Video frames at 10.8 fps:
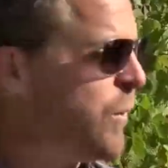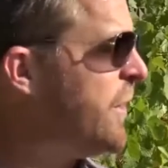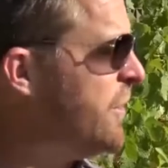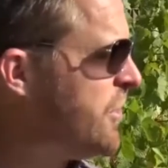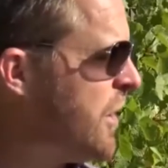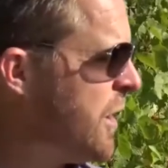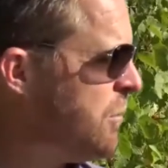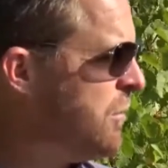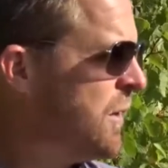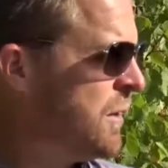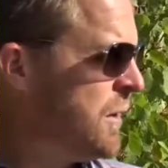winter time,
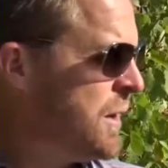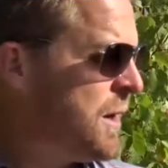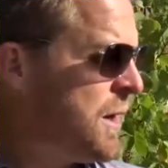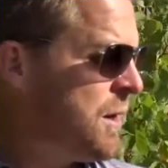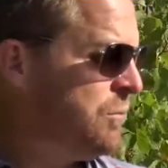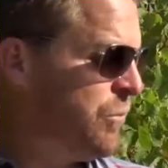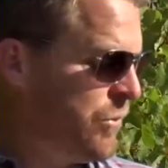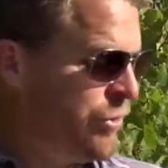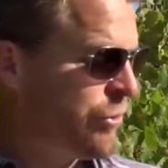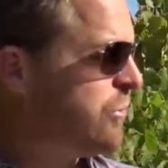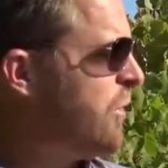um,
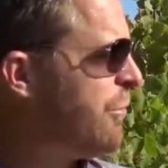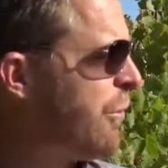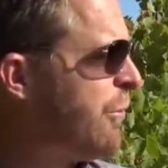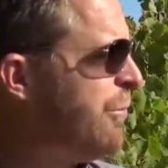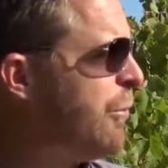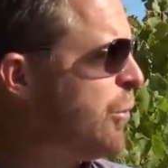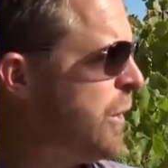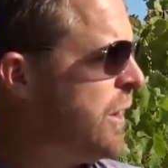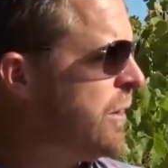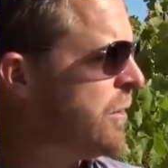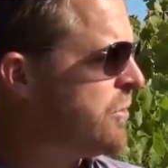for a full
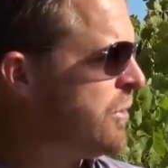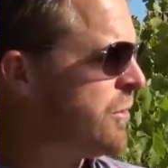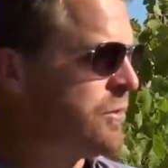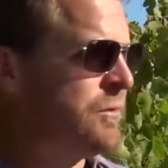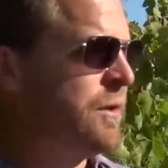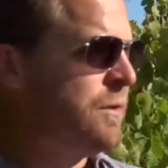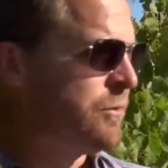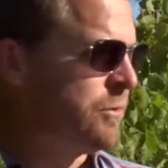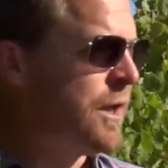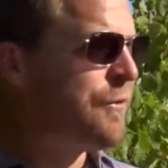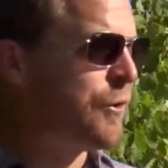year. So there's there's
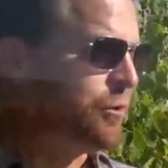a lot that